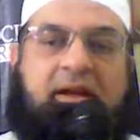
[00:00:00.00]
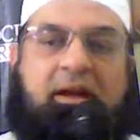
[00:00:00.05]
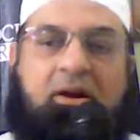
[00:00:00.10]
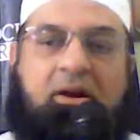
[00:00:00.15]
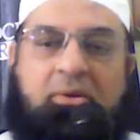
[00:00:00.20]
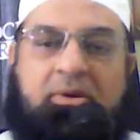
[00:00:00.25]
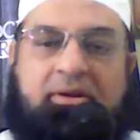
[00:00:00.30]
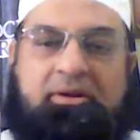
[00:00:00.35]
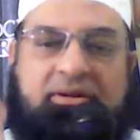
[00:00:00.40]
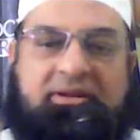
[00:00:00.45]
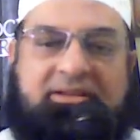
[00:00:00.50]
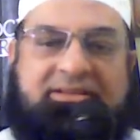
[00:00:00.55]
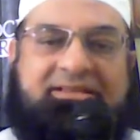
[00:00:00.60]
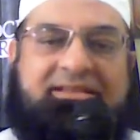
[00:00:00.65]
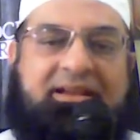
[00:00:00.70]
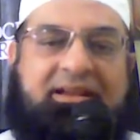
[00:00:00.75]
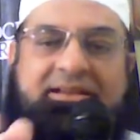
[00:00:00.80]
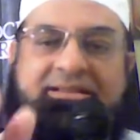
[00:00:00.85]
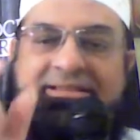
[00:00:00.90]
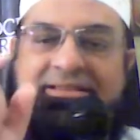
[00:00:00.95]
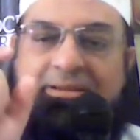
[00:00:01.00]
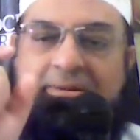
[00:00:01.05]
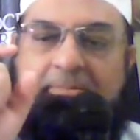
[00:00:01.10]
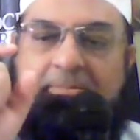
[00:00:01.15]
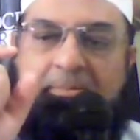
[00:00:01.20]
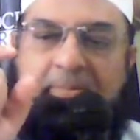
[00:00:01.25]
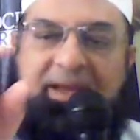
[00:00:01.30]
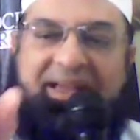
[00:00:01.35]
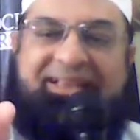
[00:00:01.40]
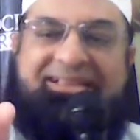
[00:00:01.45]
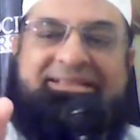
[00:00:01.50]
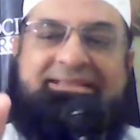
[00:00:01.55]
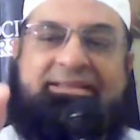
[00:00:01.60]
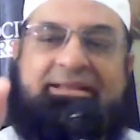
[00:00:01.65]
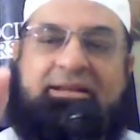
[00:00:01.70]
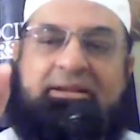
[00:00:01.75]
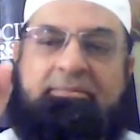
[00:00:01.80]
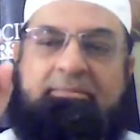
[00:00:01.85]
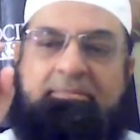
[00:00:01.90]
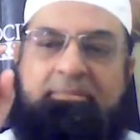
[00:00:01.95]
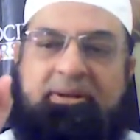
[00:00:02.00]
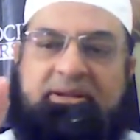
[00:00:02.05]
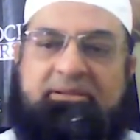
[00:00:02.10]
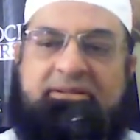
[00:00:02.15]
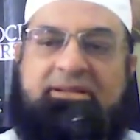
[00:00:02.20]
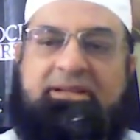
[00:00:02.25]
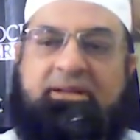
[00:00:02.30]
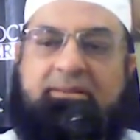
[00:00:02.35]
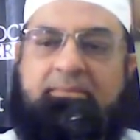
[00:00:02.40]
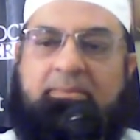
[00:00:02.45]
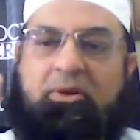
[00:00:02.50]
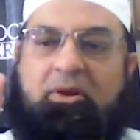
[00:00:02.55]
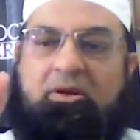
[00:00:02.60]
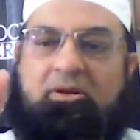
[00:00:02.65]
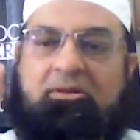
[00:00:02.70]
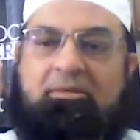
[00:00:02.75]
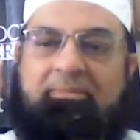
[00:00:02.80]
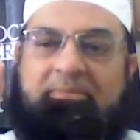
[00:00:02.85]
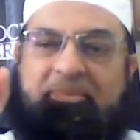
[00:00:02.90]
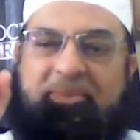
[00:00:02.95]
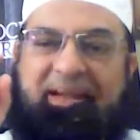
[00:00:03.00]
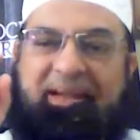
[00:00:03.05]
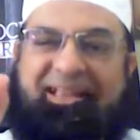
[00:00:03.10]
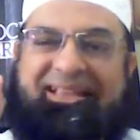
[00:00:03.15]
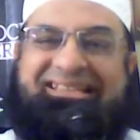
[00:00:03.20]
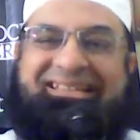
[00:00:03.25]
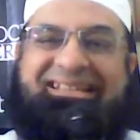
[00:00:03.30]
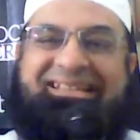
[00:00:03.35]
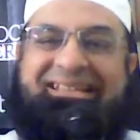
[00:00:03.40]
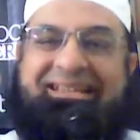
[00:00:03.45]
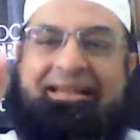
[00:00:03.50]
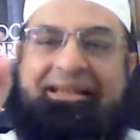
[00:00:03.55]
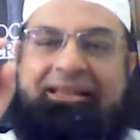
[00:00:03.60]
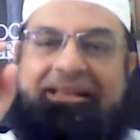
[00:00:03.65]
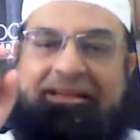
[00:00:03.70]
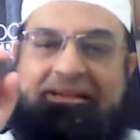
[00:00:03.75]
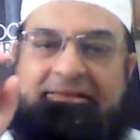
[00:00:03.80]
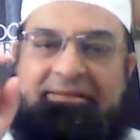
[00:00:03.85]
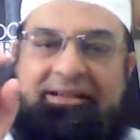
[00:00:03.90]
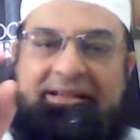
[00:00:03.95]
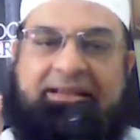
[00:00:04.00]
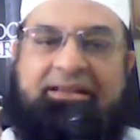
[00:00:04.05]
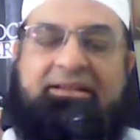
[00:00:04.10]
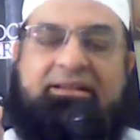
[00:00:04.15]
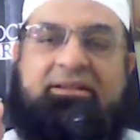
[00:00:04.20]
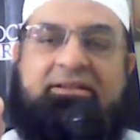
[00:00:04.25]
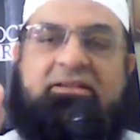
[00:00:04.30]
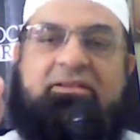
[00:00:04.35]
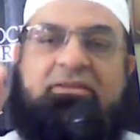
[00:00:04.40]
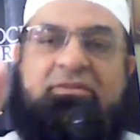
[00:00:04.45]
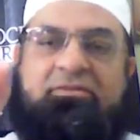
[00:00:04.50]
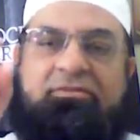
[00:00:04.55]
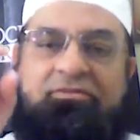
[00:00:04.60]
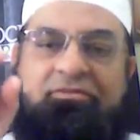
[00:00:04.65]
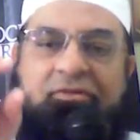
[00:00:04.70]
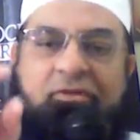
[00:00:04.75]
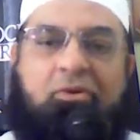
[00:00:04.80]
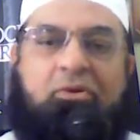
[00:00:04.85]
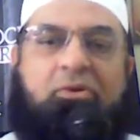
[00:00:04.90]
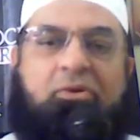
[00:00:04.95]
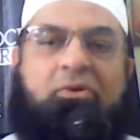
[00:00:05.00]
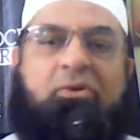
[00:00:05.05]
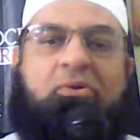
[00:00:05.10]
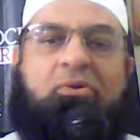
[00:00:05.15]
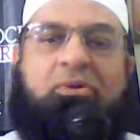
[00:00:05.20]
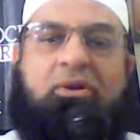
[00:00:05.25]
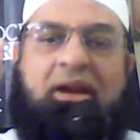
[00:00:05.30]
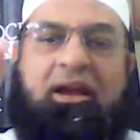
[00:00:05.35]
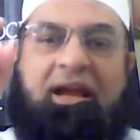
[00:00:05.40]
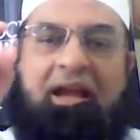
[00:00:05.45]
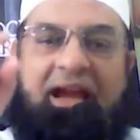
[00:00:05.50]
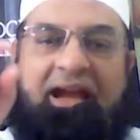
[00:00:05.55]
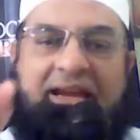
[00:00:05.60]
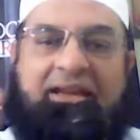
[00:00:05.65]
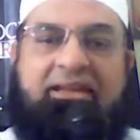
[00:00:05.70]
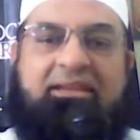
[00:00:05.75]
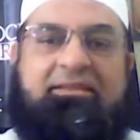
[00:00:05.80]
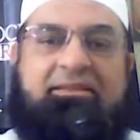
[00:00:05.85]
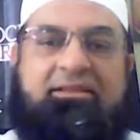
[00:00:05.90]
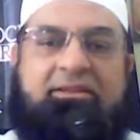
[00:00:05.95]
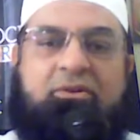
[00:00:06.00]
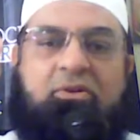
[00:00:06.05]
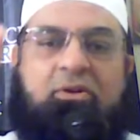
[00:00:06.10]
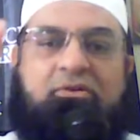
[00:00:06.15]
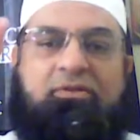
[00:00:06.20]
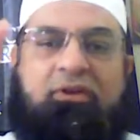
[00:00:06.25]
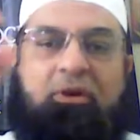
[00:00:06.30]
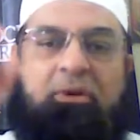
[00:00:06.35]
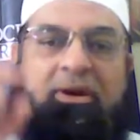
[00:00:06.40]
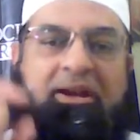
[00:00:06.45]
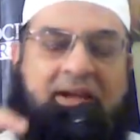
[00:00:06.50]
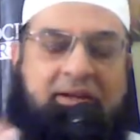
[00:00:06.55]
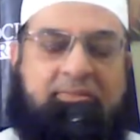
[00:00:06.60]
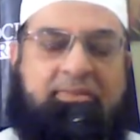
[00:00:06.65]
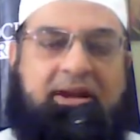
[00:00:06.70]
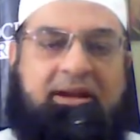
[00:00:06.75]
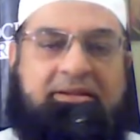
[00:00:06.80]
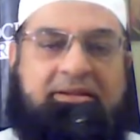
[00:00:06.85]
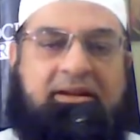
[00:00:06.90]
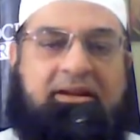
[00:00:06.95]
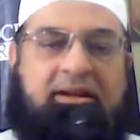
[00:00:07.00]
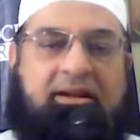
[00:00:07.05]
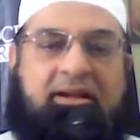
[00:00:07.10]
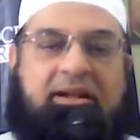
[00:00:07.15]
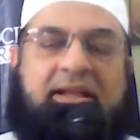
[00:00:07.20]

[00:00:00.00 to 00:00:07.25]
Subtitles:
Our rizq is the basic building block, basic ingredient for anything of our ibadah.